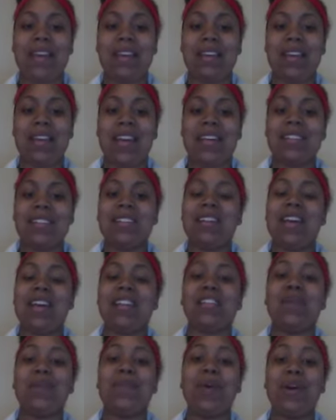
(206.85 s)
make it
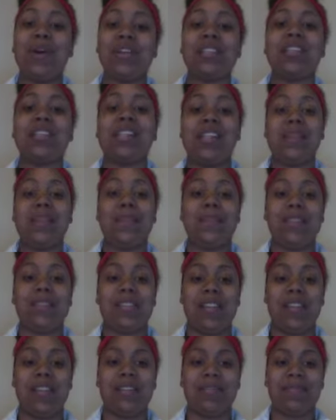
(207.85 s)
tonight to personally
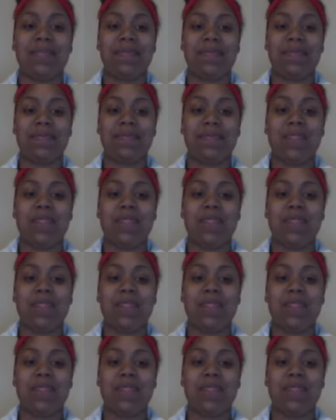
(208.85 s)
present,